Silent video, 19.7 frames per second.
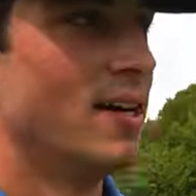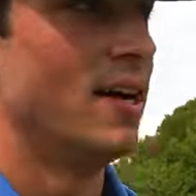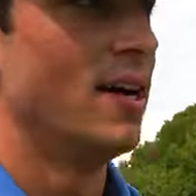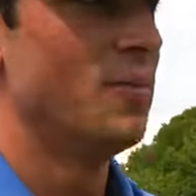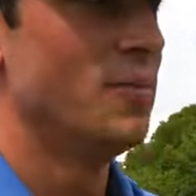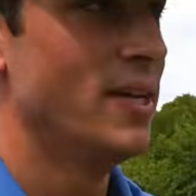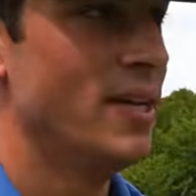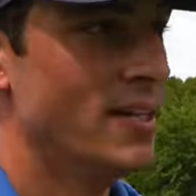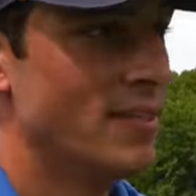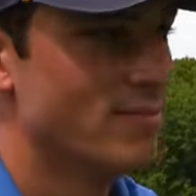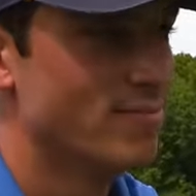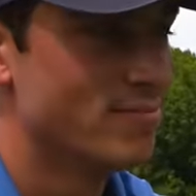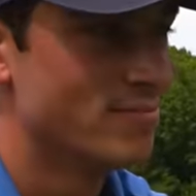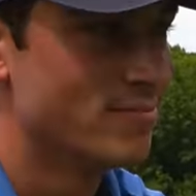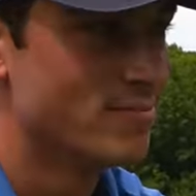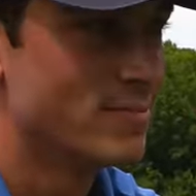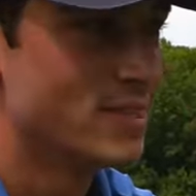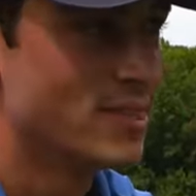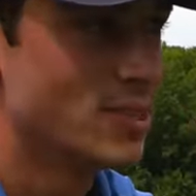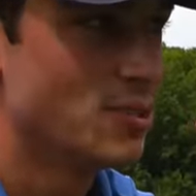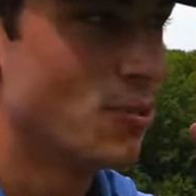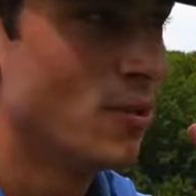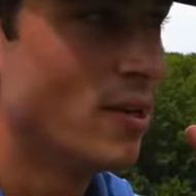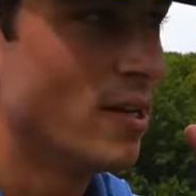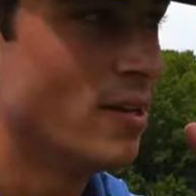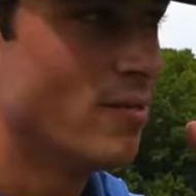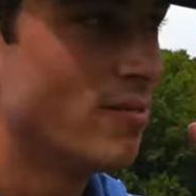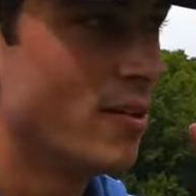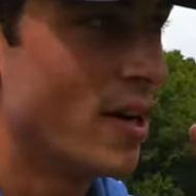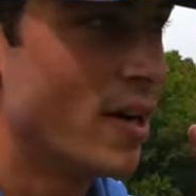I mean,
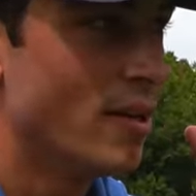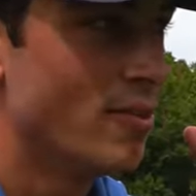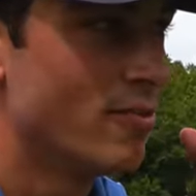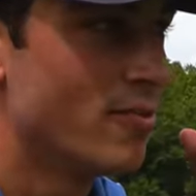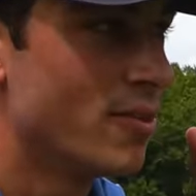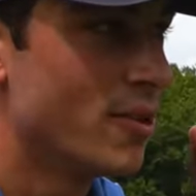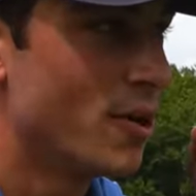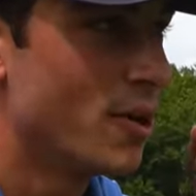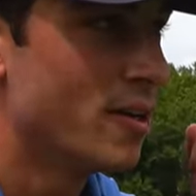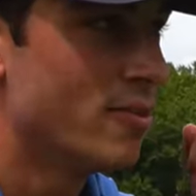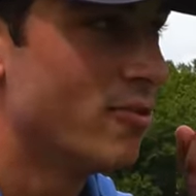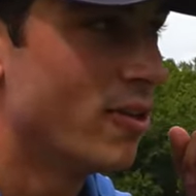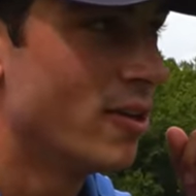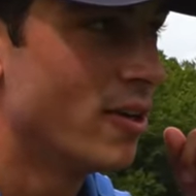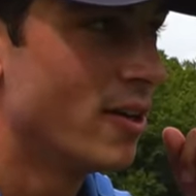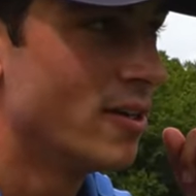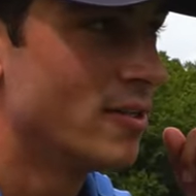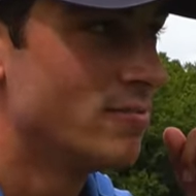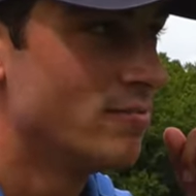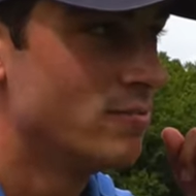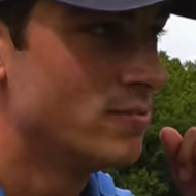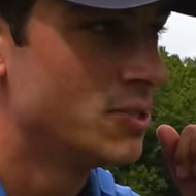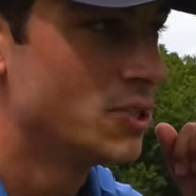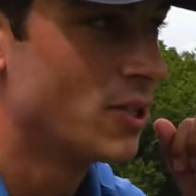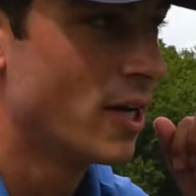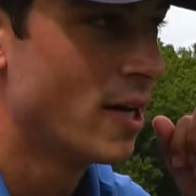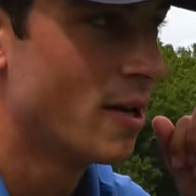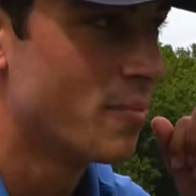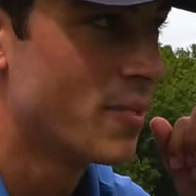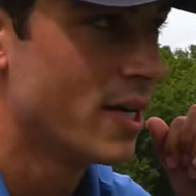25, 30 footer,
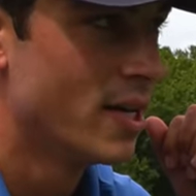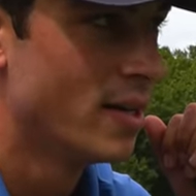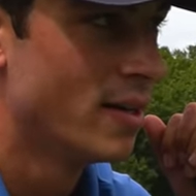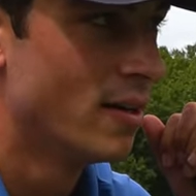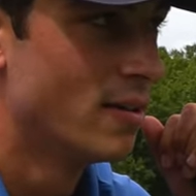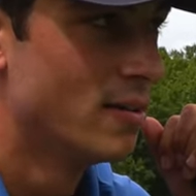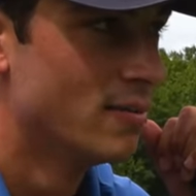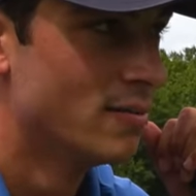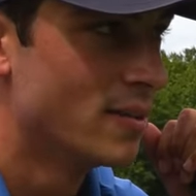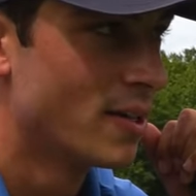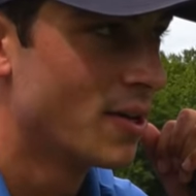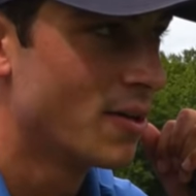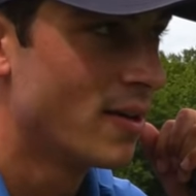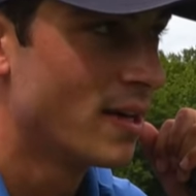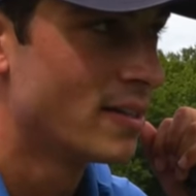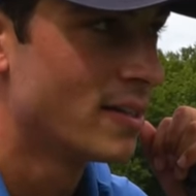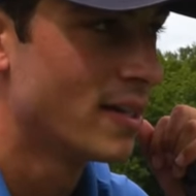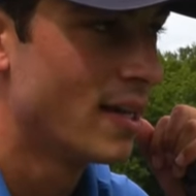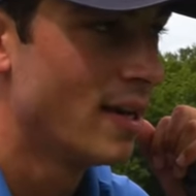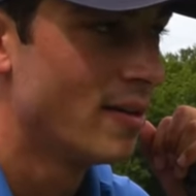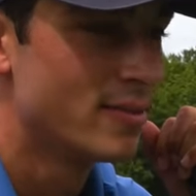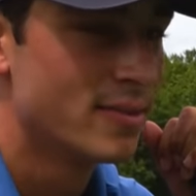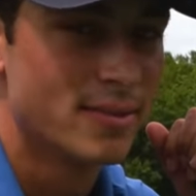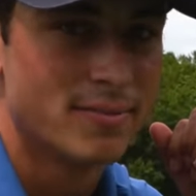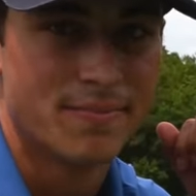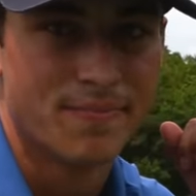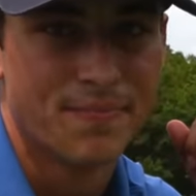straight up the hill, little right to left.